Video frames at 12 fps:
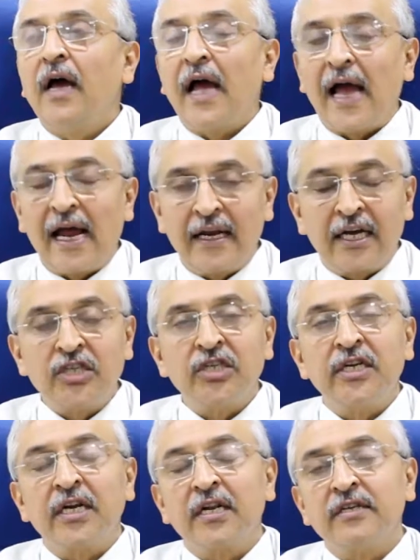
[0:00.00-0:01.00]
and
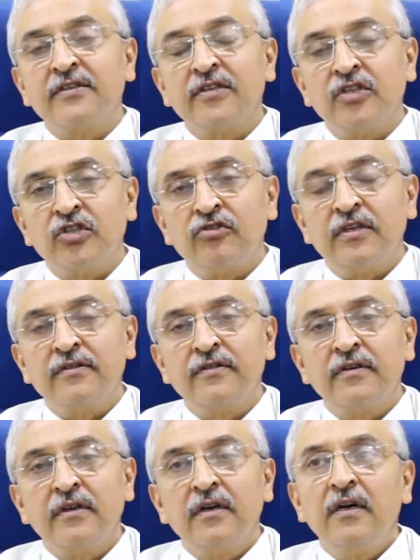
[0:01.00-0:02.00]
congenital
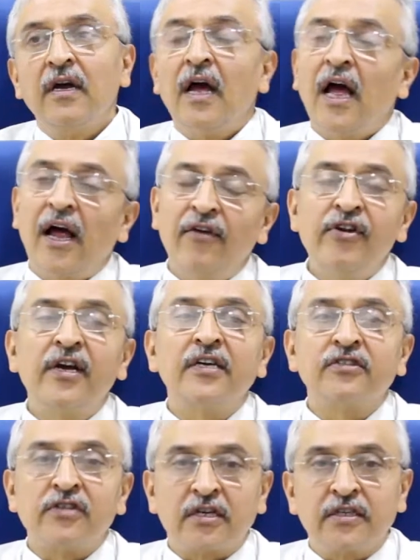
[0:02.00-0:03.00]
surgeries, and
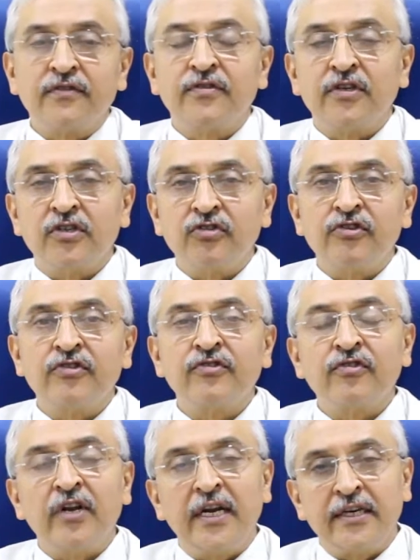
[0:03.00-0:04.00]
reconstructive
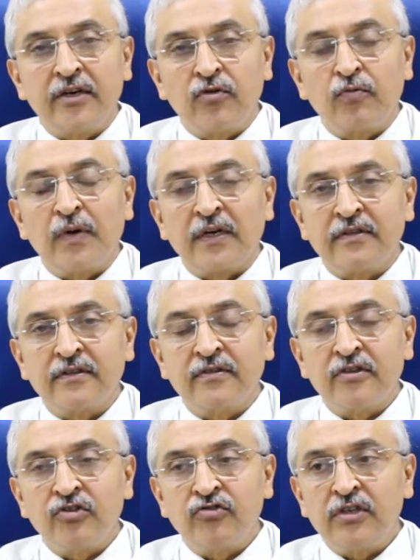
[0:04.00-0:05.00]
surgeries related to plastic
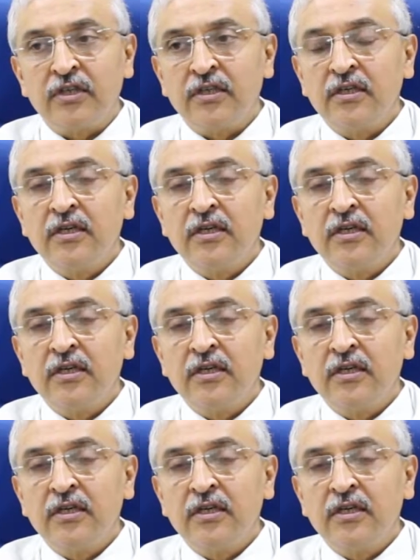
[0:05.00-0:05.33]
surgery,